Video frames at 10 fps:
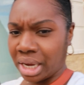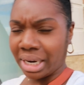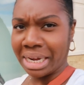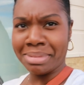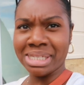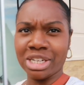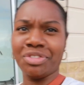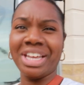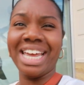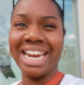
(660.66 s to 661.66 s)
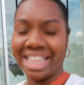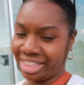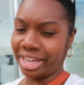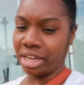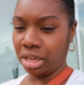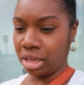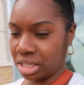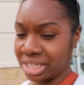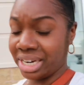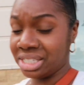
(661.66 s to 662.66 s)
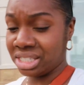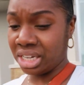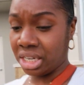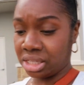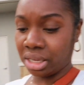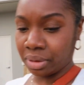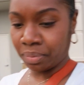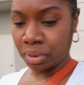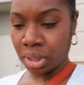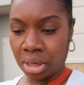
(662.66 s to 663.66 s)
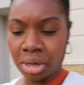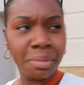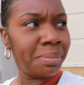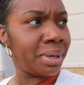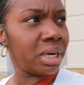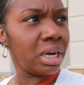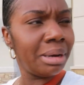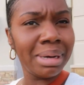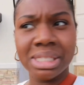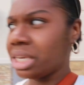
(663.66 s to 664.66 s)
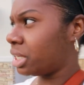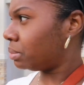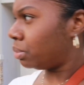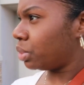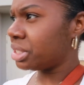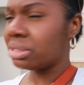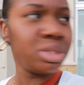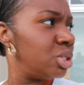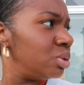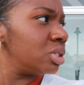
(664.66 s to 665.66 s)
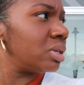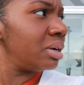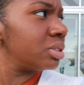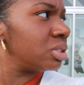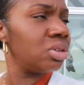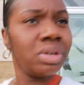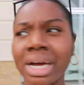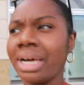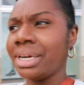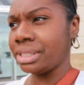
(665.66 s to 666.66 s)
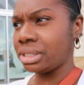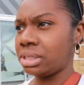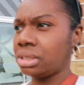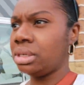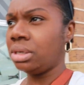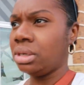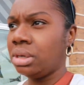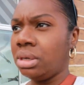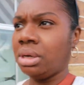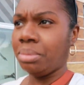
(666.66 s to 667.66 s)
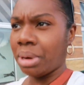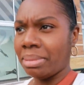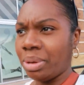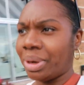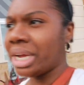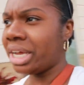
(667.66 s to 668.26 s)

didn't get myself anything because I didn't see anything, but um, I did get the boys some shoes, so I'll show you guys probably when